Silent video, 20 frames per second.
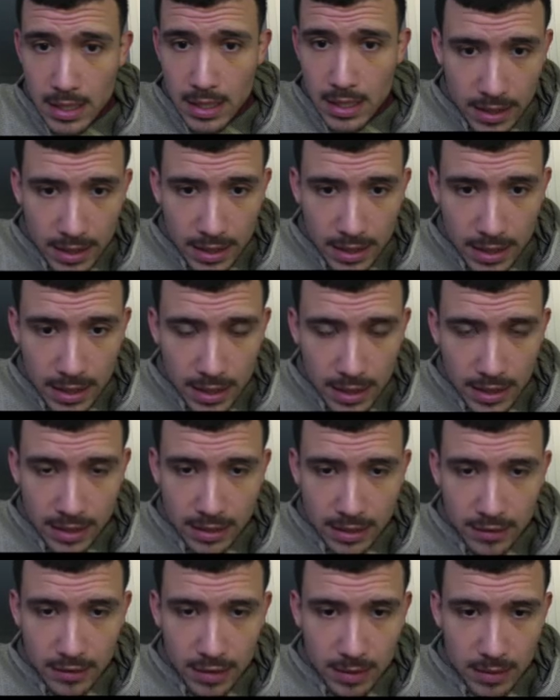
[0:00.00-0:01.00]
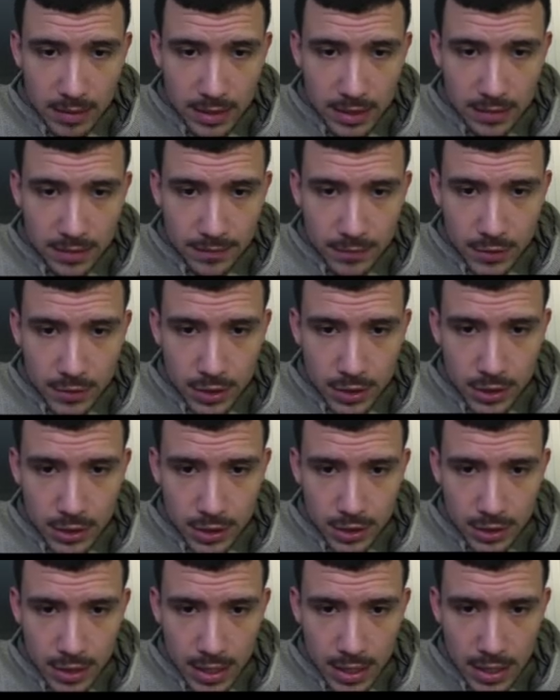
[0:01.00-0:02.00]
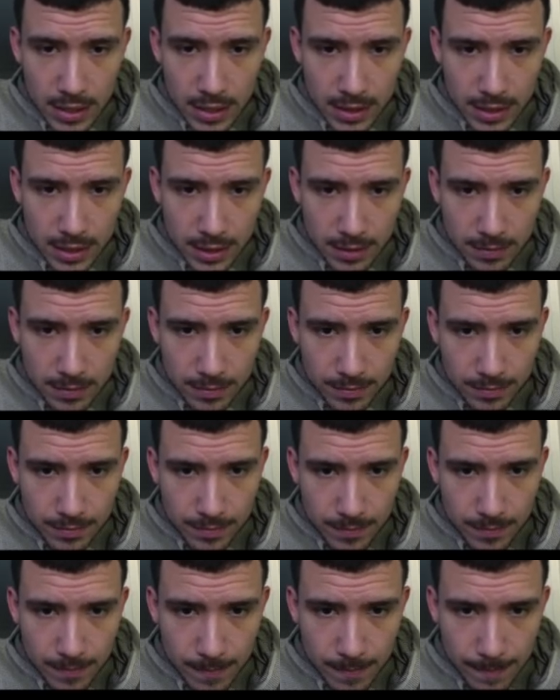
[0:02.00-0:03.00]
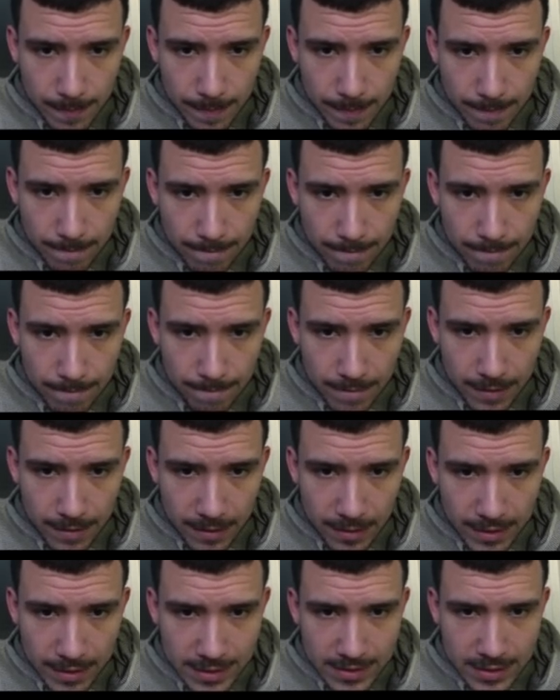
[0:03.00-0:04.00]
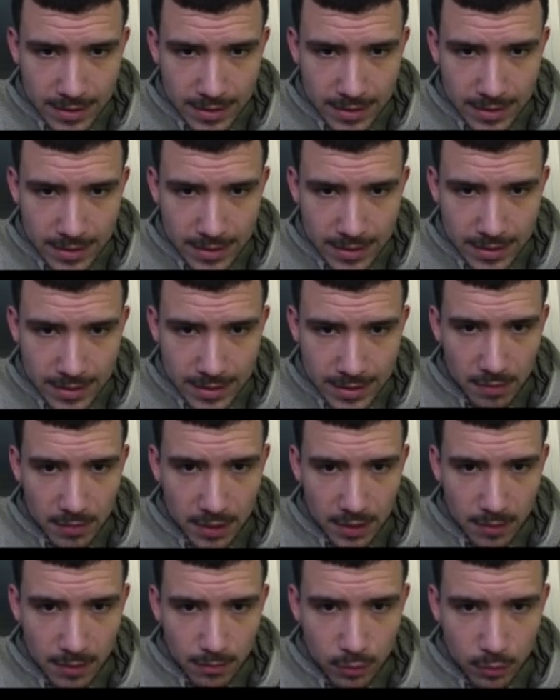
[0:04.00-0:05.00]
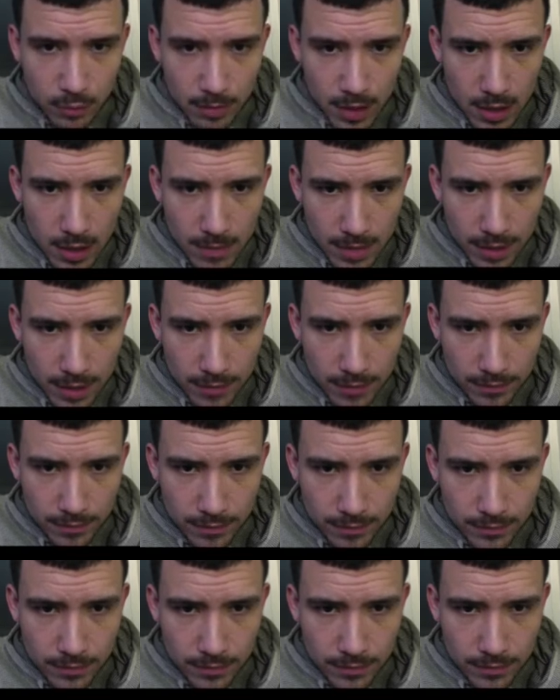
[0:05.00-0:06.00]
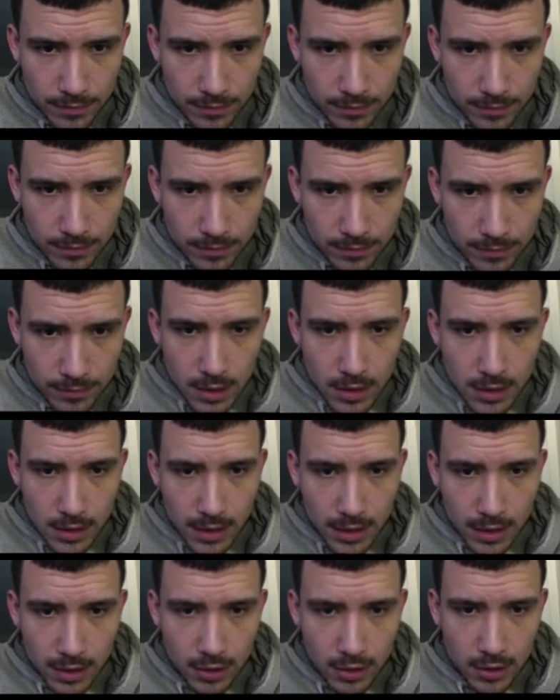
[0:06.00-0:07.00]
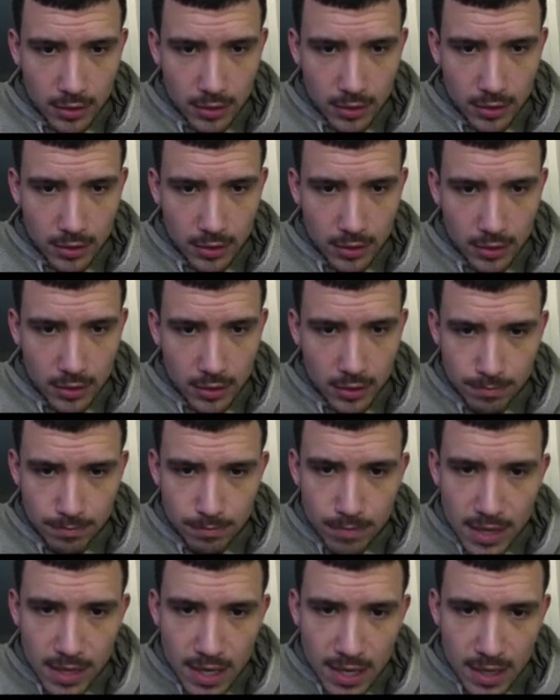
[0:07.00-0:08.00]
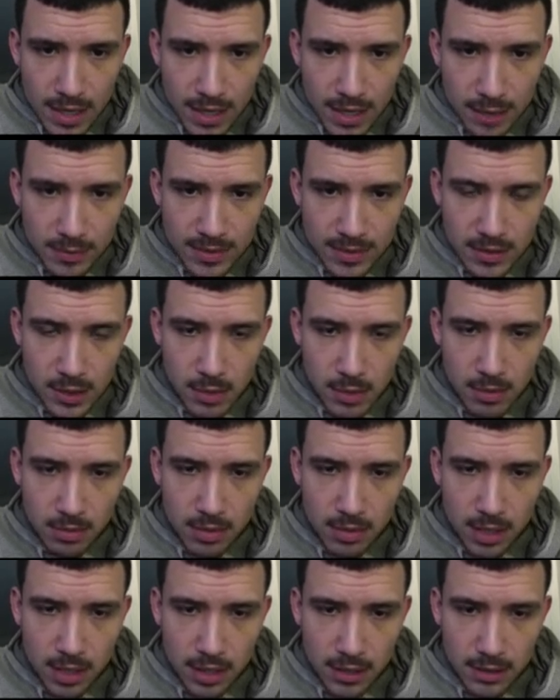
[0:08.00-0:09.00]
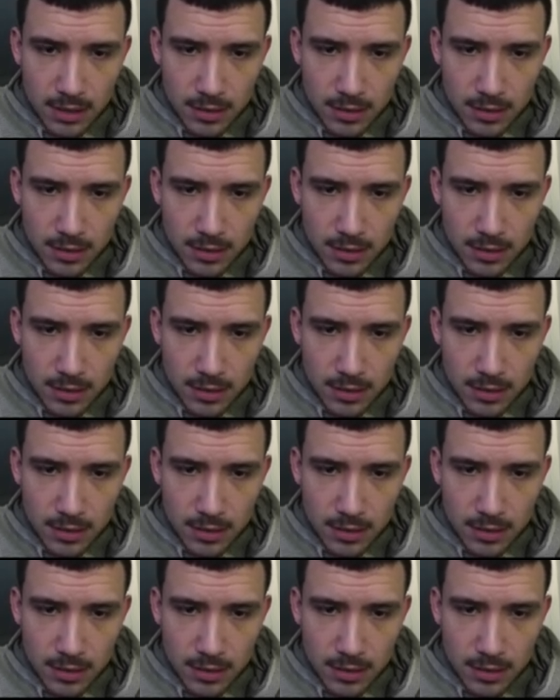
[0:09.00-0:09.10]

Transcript: uh, I need to grab a charger. And um, here I stop. I thought I'm gonna pull my arm out, like I always do. But it was an omoplata,